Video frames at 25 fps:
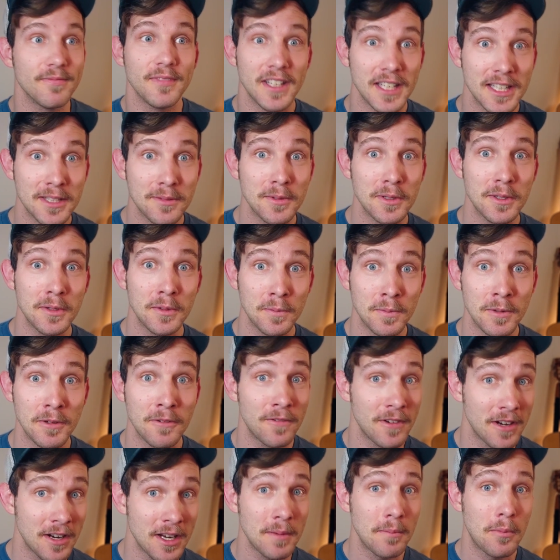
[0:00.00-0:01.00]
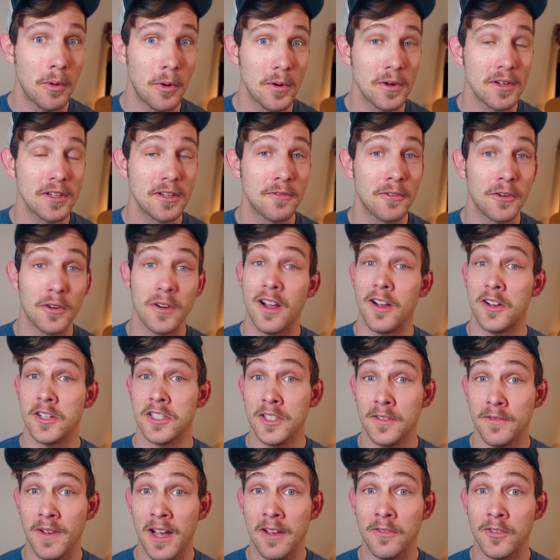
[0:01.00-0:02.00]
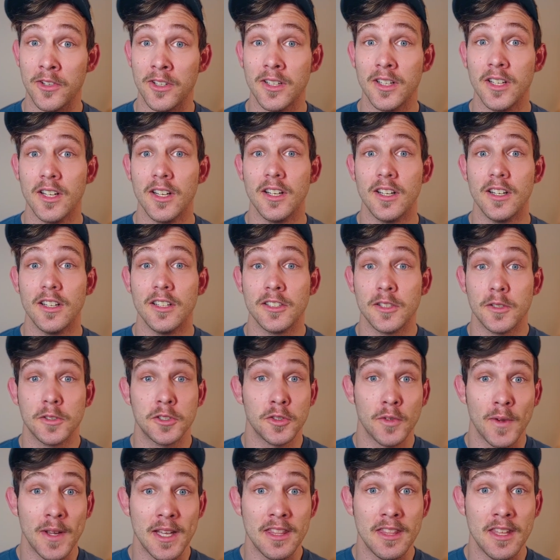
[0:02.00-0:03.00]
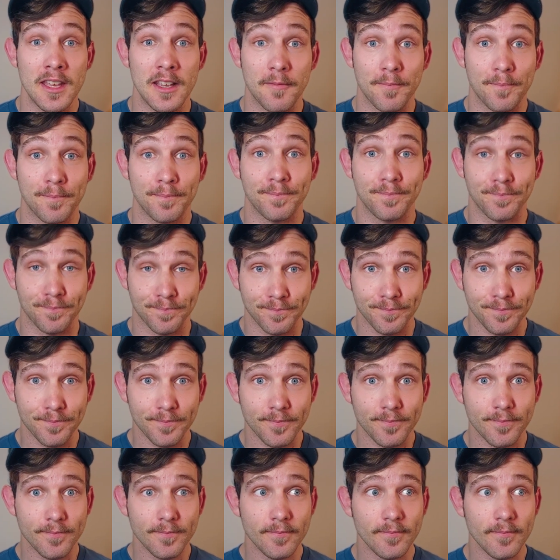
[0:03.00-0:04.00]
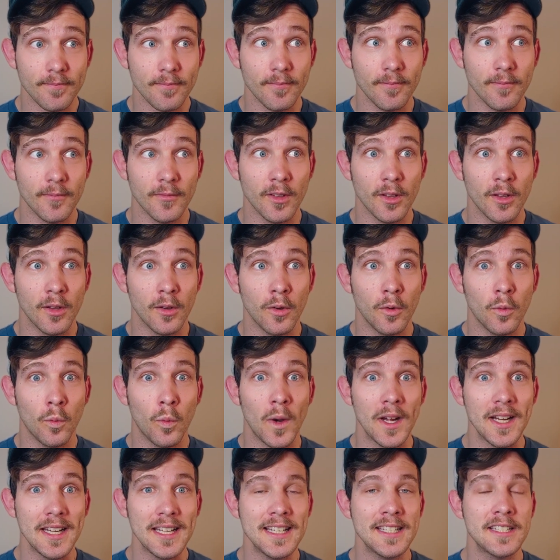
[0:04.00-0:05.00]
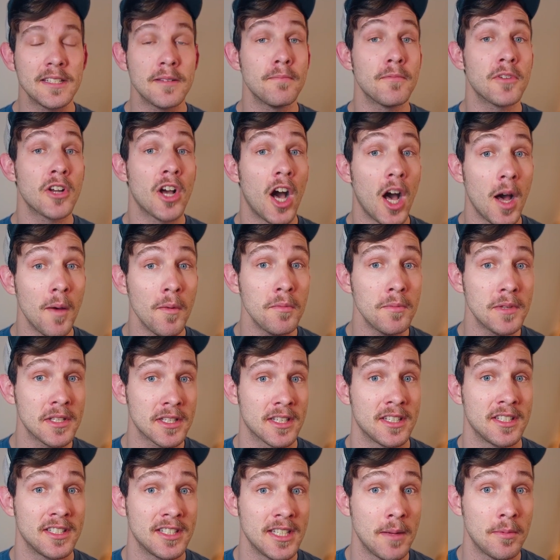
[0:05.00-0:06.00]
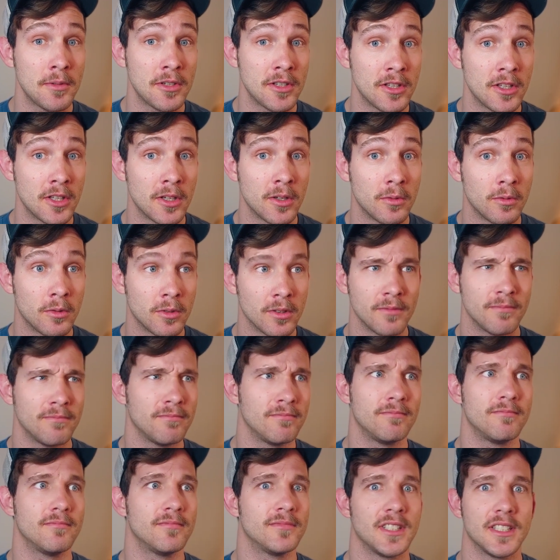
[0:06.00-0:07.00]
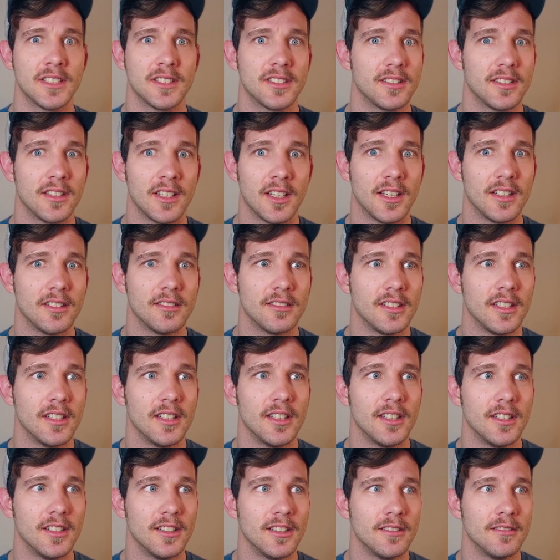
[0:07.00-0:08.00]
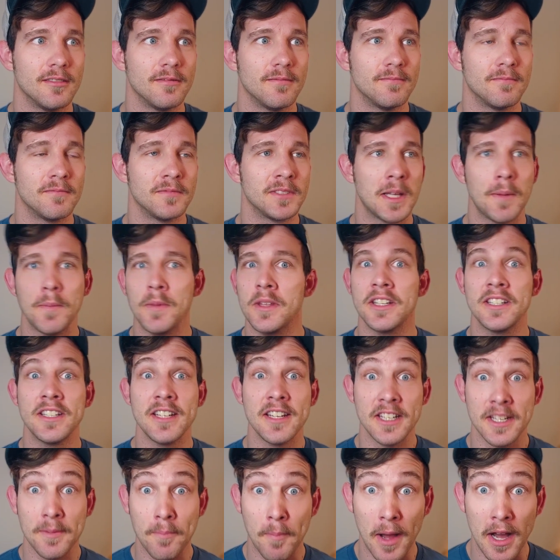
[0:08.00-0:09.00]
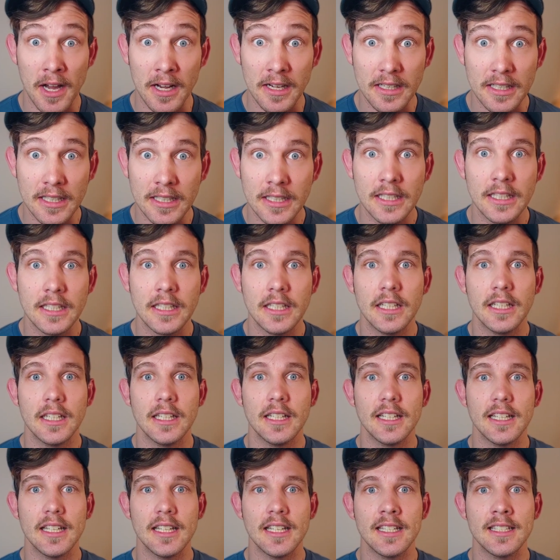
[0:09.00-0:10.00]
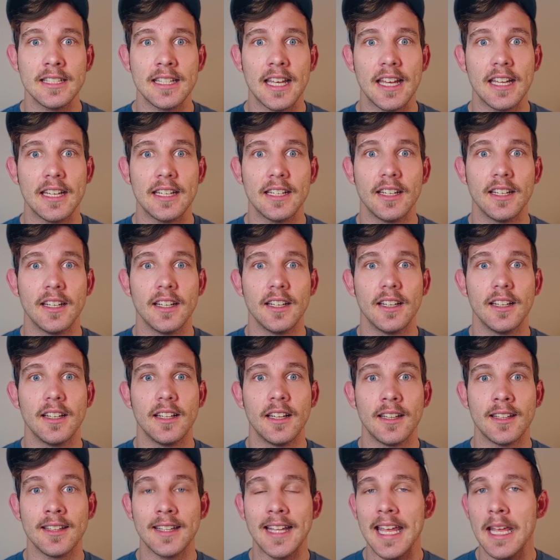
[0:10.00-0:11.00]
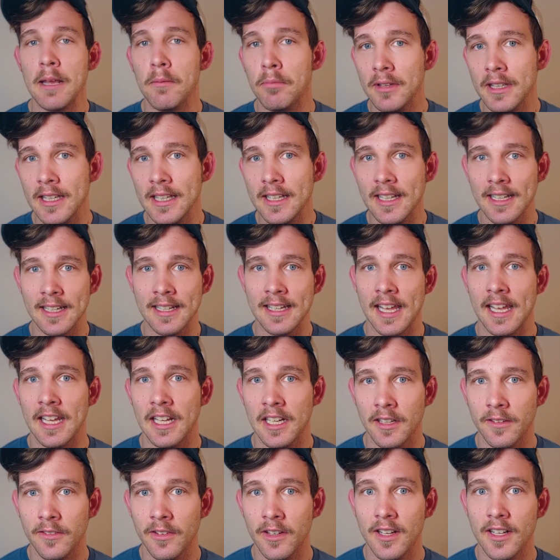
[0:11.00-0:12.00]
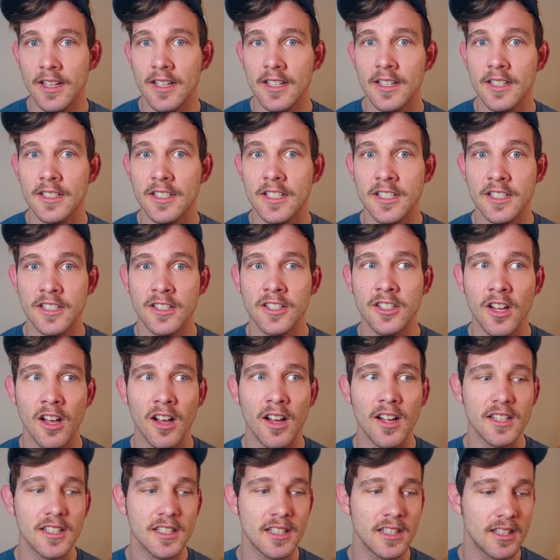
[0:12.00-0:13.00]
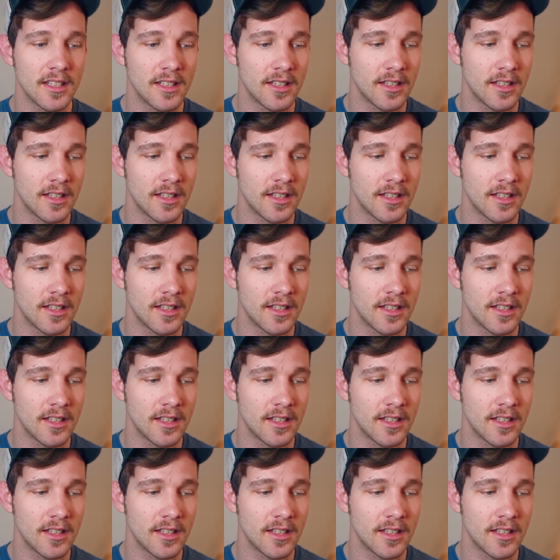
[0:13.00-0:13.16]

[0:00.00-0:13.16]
It's been very important for our survival. So it's a great thing. What is a common misconception, though, or just something to debunk, is that labeling a negative does not